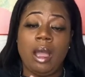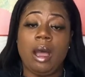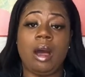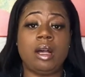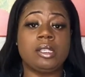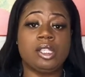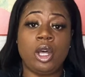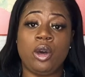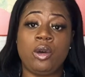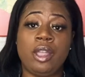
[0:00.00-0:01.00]

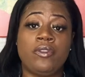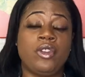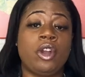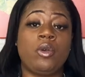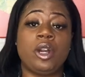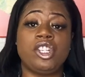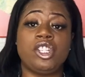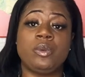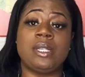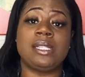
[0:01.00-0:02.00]
Also, if your
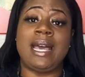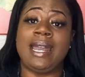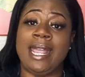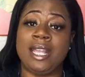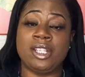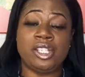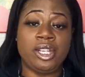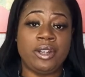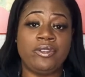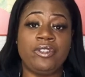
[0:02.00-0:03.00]
question was not
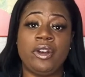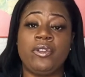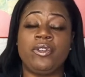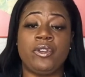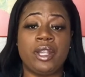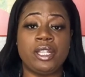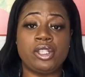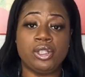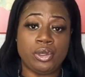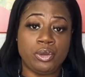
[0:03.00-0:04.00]
answered, feel free
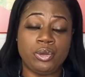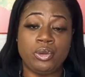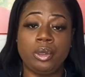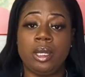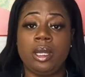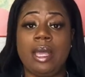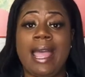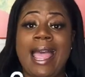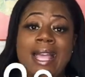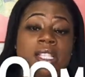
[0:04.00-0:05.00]
to
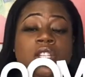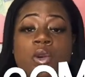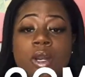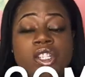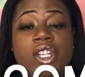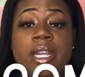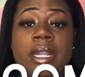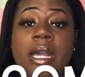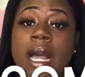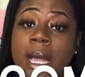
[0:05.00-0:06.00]
ask the question in
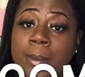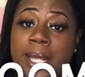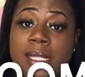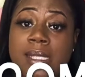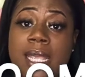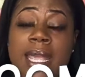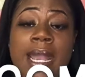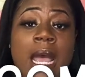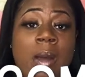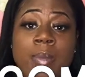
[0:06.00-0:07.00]
the comments and
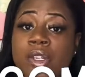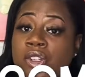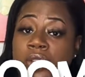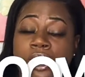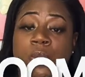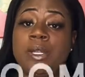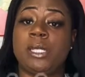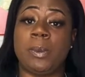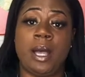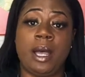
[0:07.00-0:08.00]
I'll be sure to
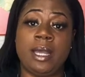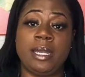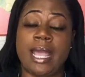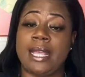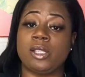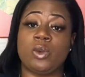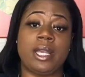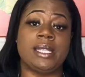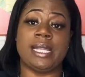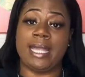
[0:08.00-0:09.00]
respond as quick
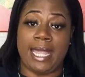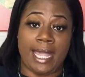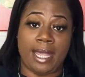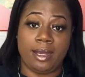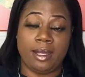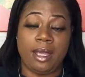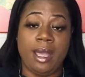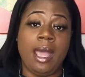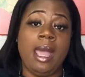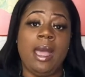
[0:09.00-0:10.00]
as I can.
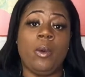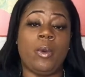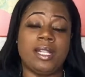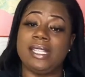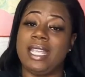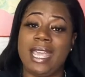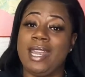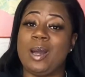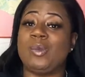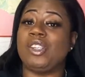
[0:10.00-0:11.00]
Once again,
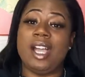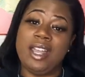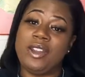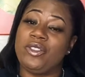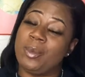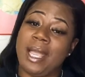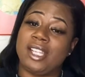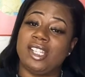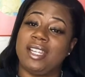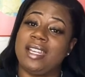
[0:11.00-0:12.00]
I'm Shonda from
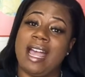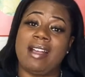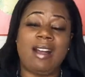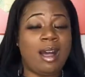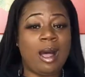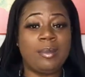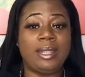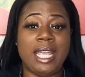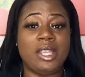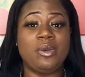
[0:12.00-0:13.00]
AskShonda.com.
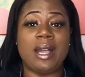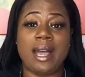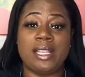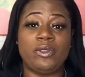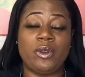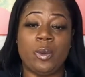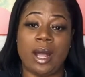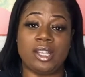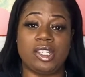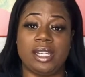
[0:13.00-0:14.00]
Thank you guys for
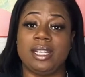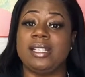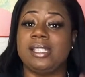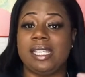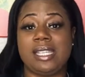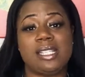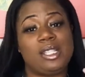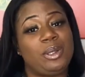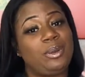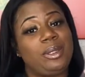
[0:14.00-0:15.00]
watching. See you
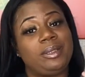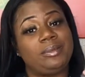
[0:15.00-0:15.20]
soon.